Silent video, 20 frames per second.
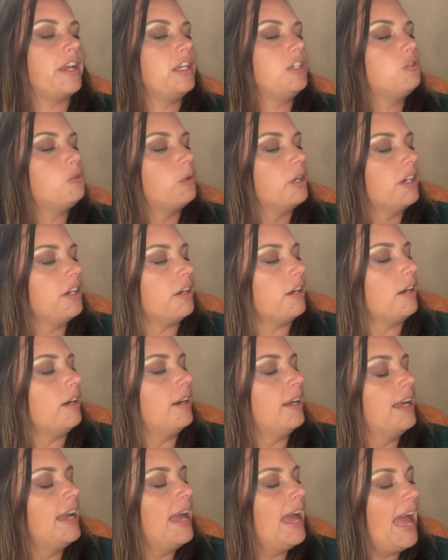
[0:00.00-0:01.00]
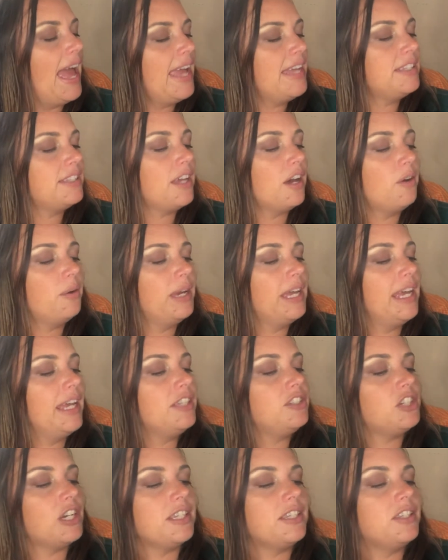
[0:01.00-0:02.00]
toward her. Hey Zoey,
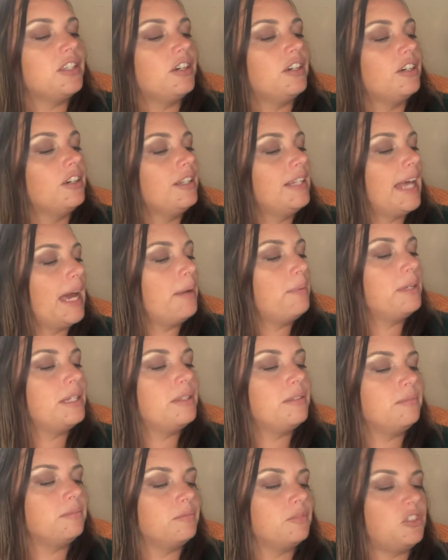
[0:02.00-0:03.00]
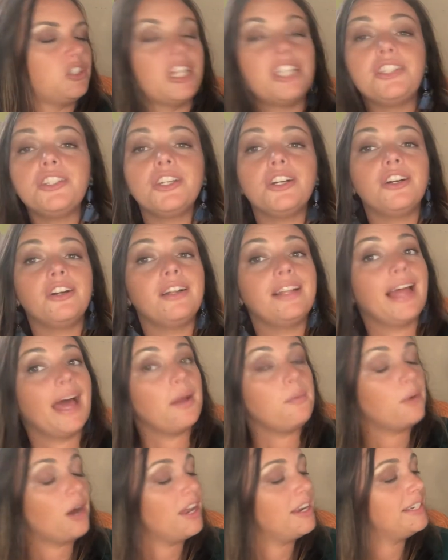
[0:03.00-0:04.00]
just the girl I
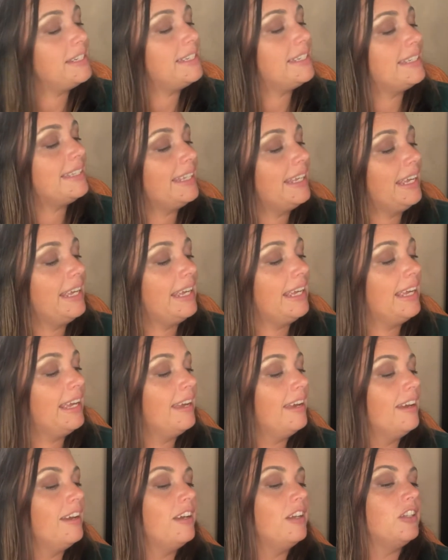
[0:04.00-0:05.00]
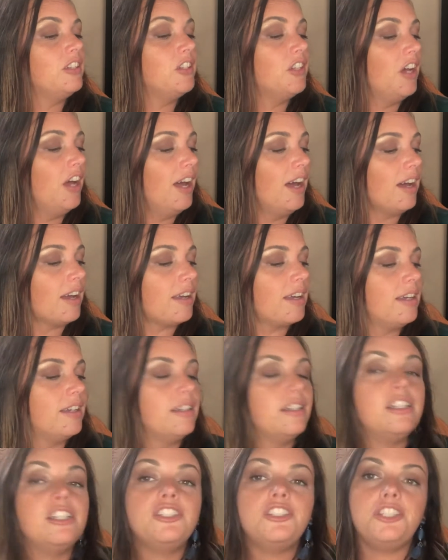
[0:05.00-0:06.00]
wanted to see. Look,
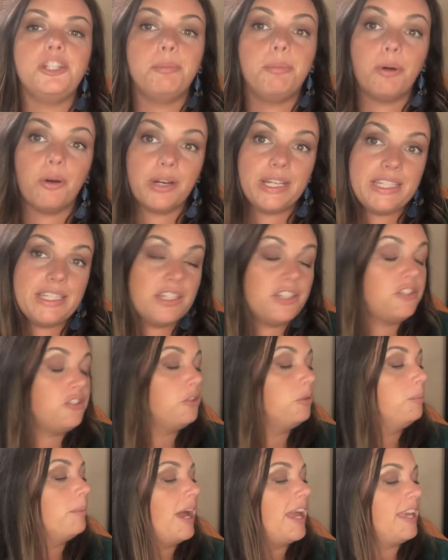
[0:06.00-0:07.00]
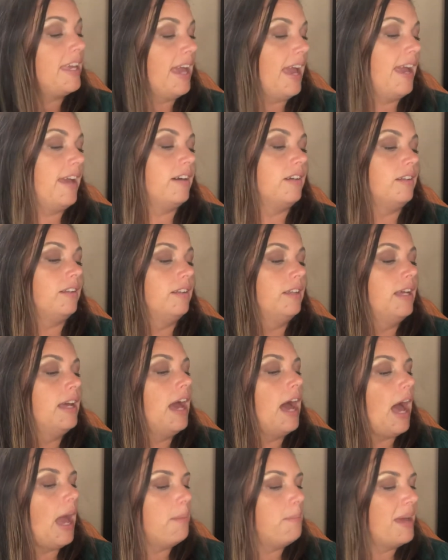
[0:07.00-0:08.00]
she pointed to my kale.
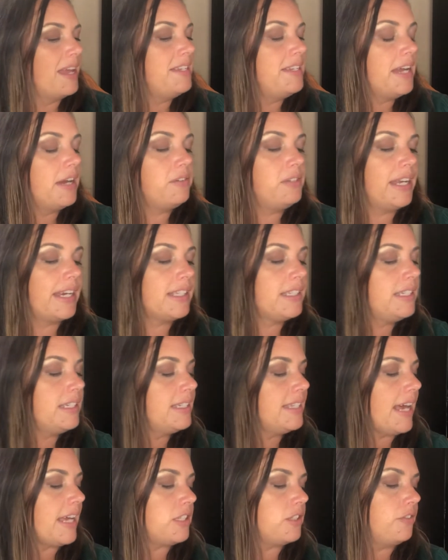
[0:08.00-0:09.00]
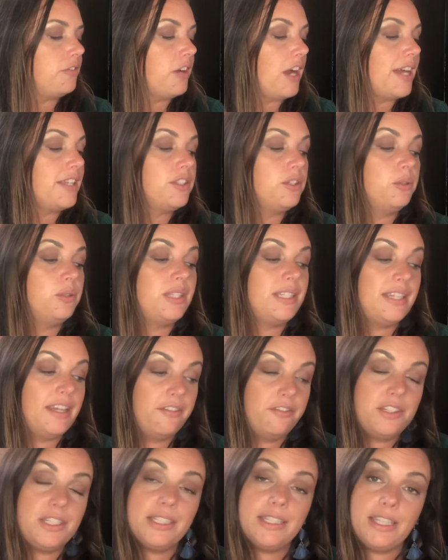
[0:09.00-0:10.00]
I bent down next to Sassafras, who
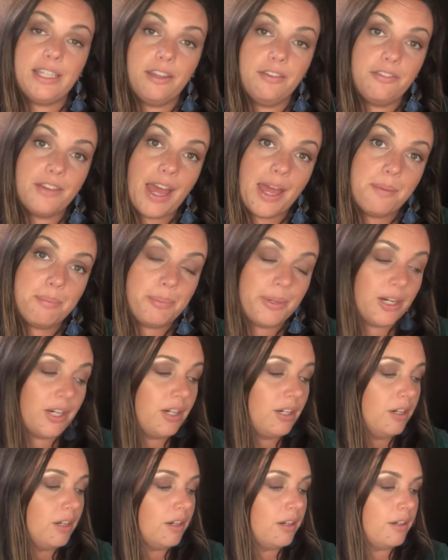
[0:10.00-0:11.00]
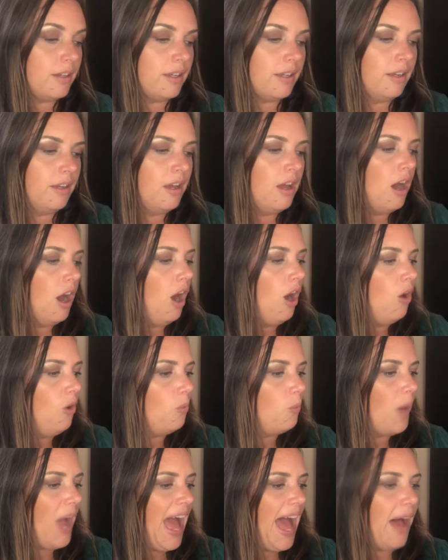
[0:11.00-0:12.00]
sniffed a leaf and purred. Oh
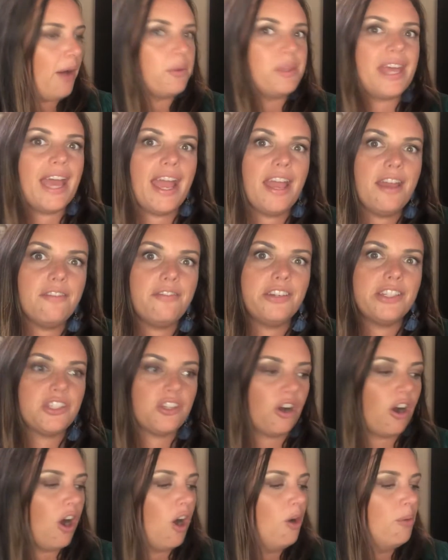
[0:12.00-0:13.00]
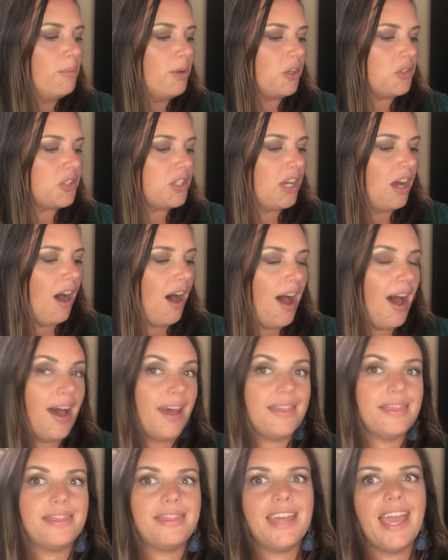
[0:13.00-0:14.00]
wow, the aphids are almost
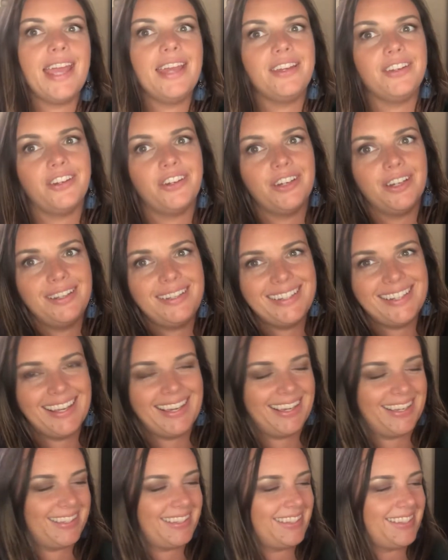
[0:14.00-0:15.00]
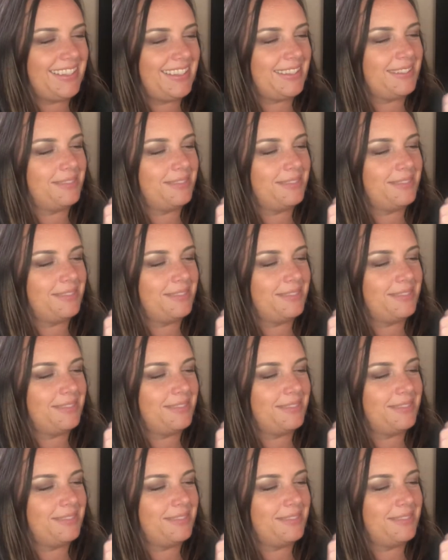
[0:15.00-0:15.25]
gone, thank goodness.